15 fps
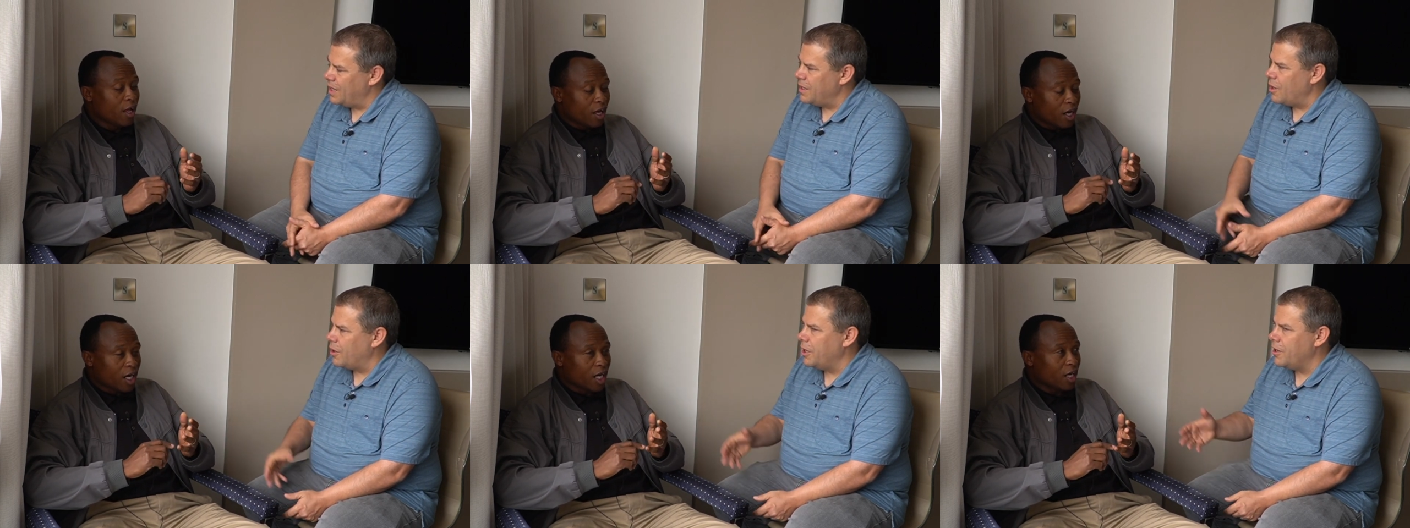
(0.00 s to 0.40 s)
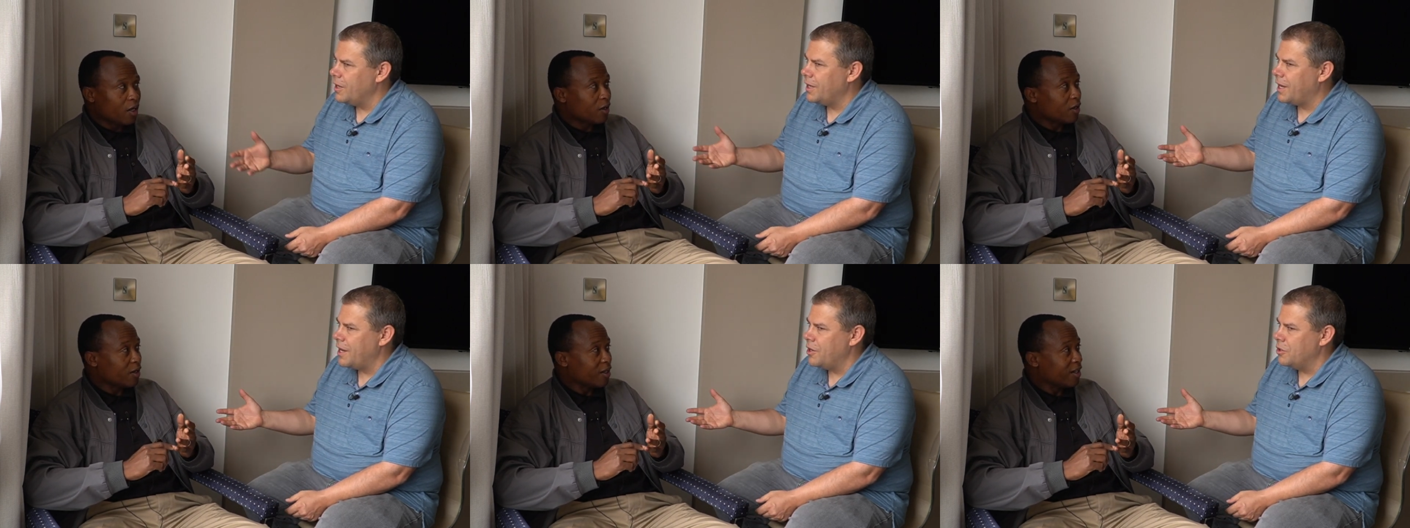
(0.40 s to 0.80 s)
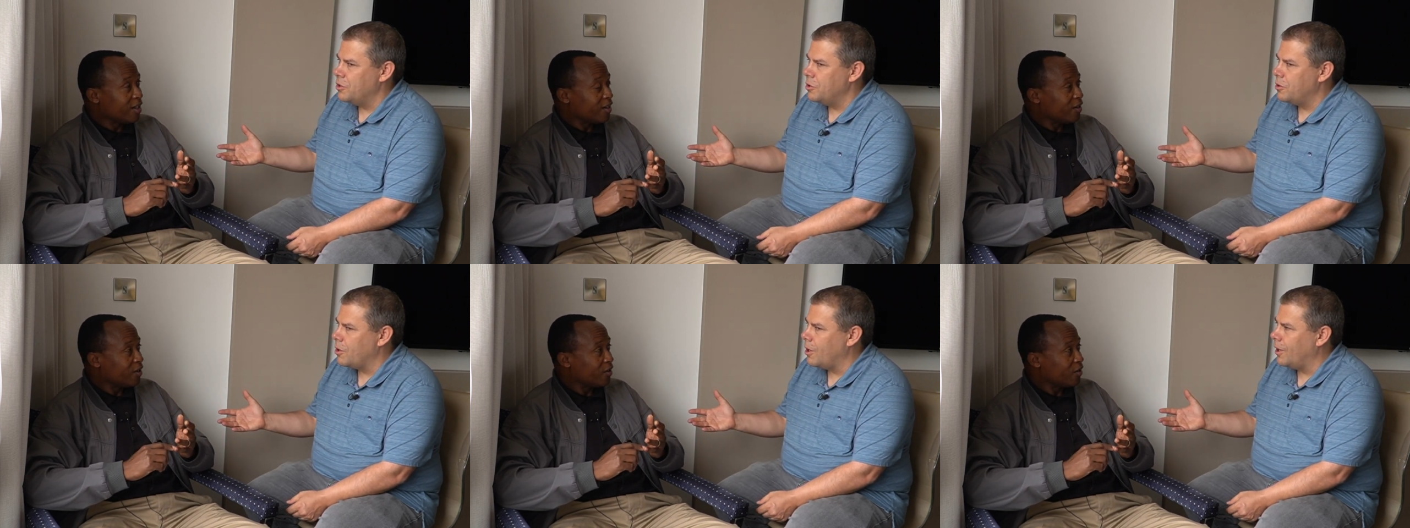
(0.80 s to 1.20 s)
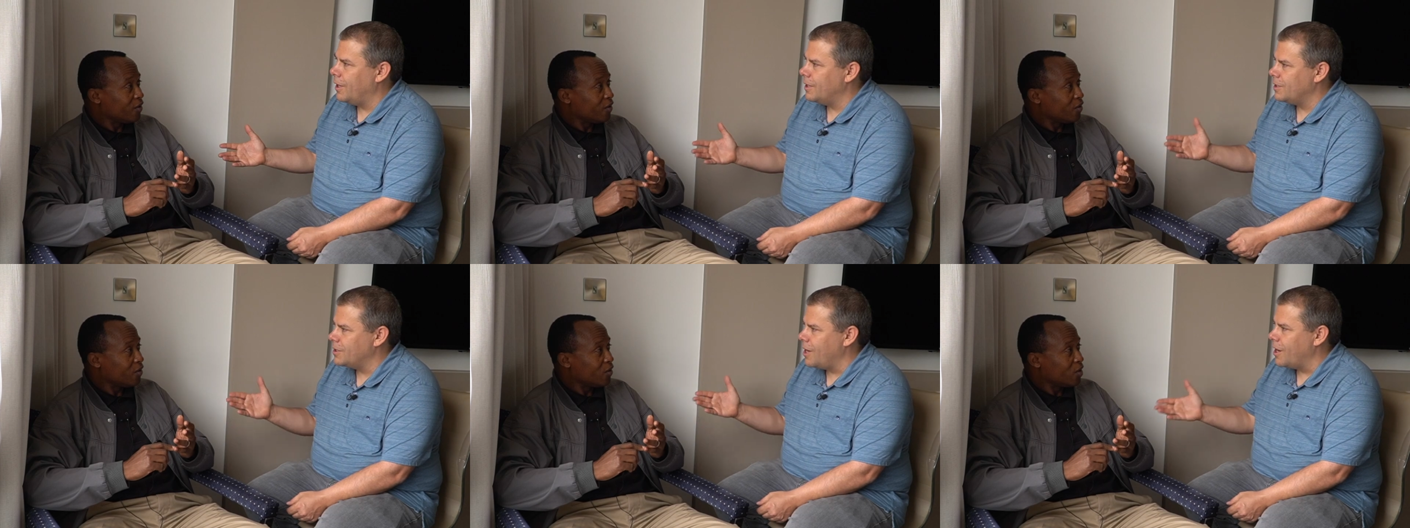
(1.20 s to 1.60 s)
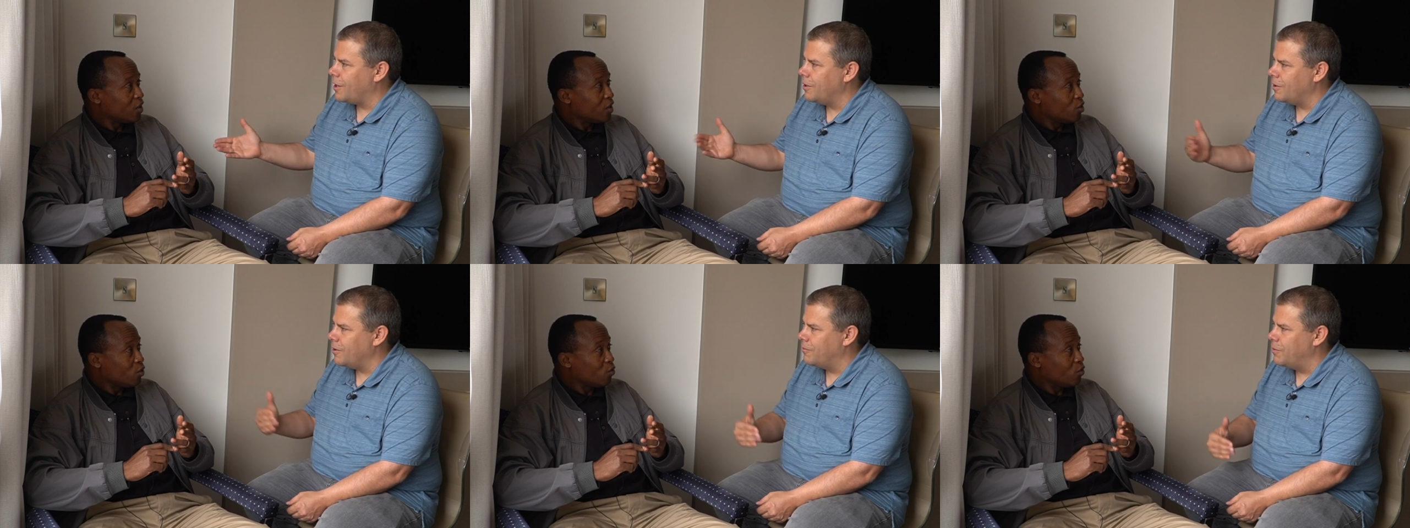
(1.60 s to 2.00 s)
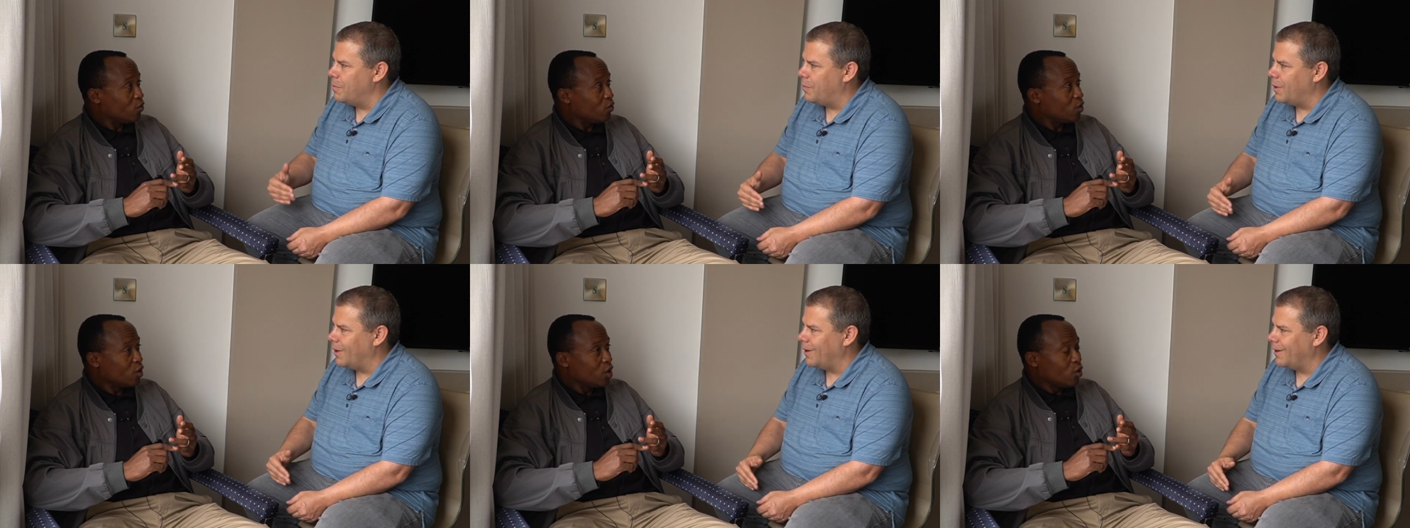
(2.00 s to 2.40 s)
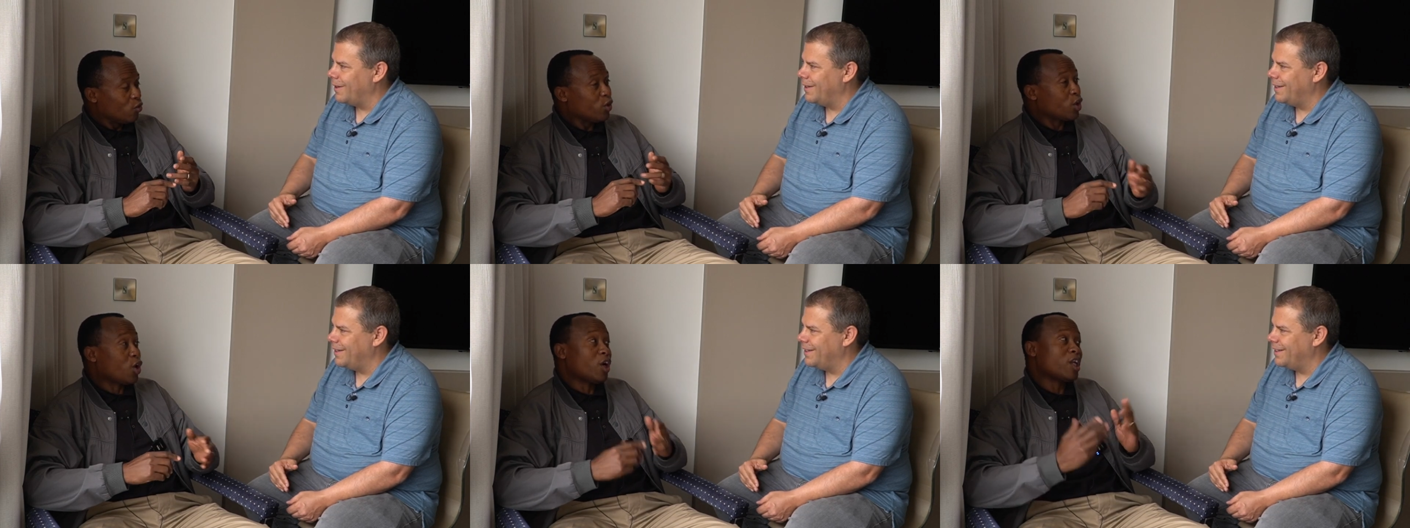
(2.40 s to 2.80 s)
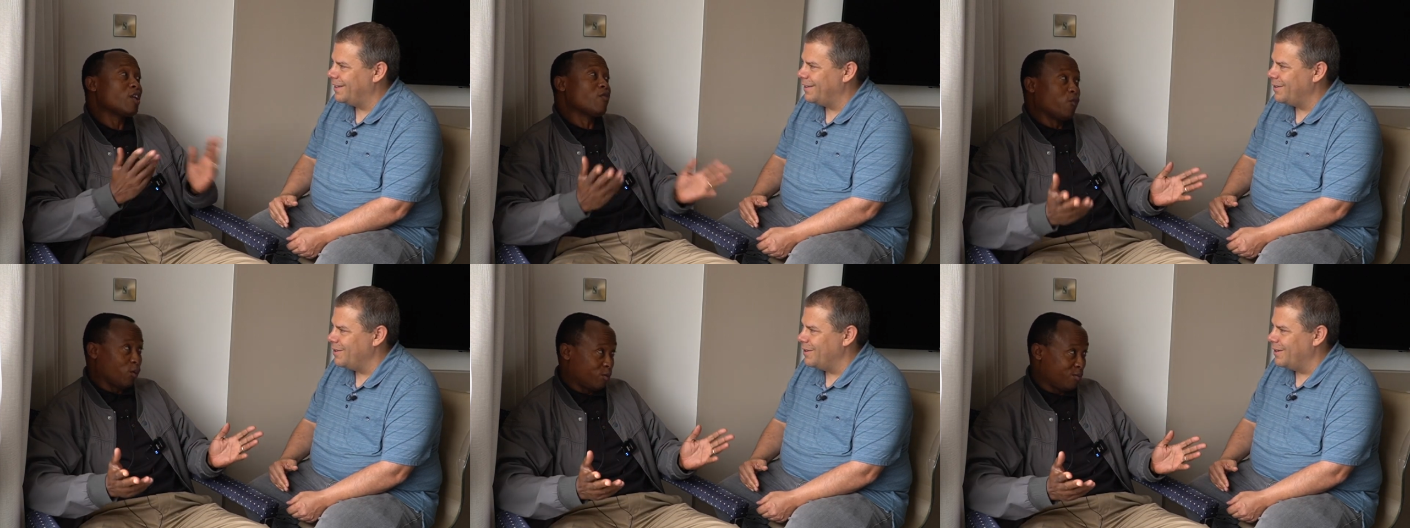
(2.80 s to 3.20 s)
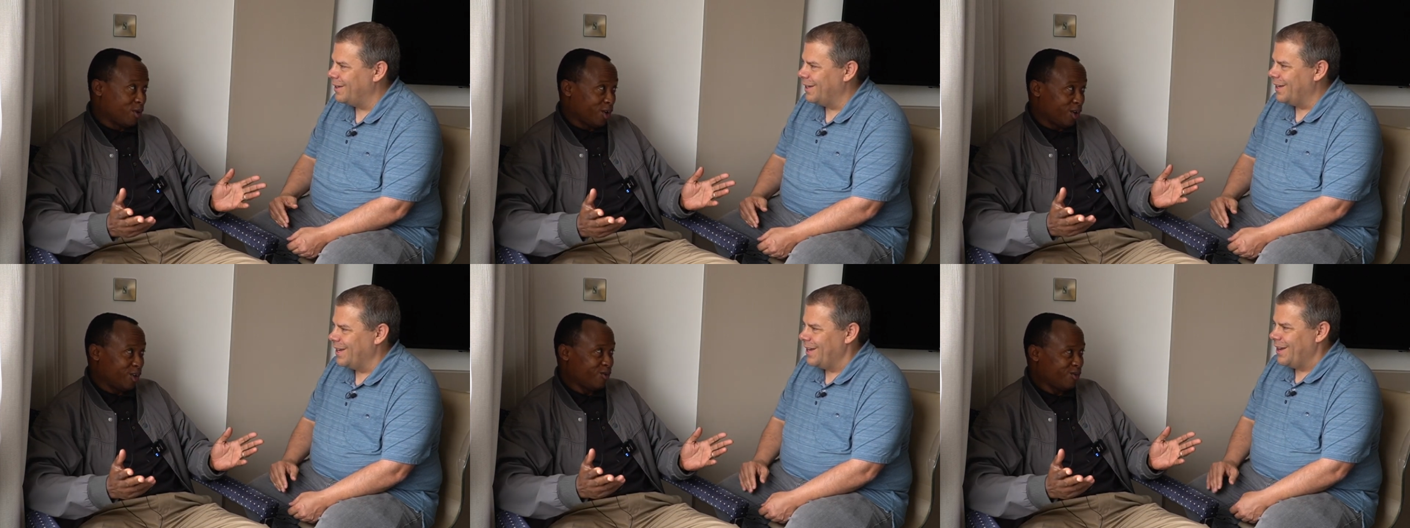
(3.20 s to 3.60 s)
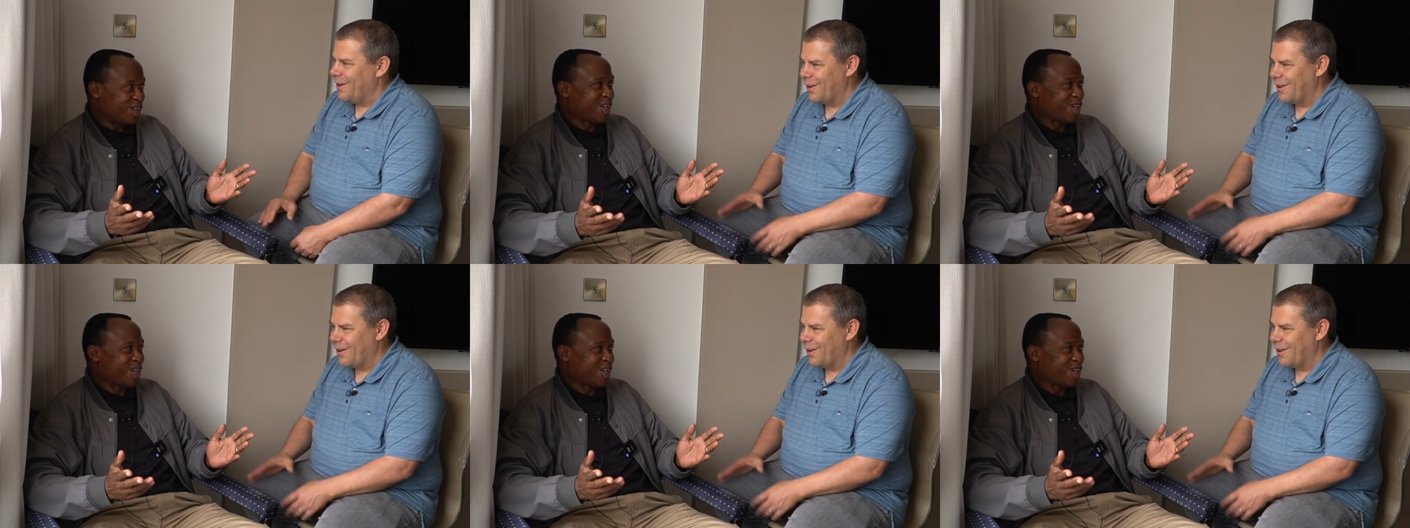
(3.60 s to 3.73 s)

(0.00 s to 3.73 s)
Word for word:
Speaker 1: Now here in Kenya, do you call it soccer or football? We call it football.